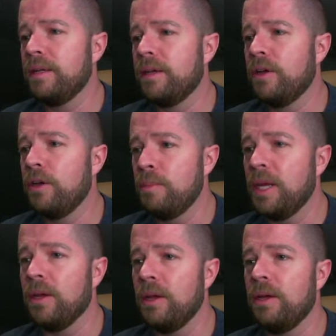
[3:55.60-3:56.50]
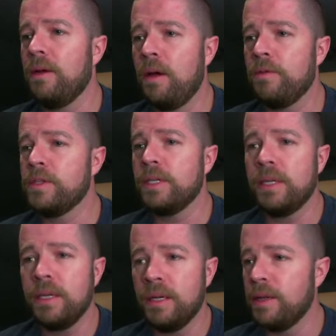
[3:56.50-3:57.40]
could be good.
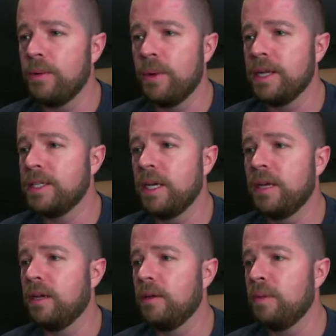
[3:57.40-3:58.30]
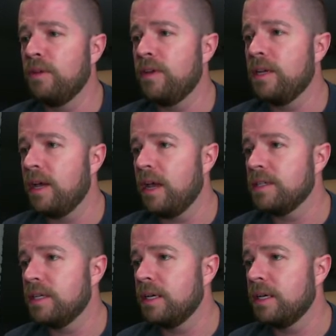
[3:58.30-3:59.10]
Obviously, in the right deck, it could be fantastic.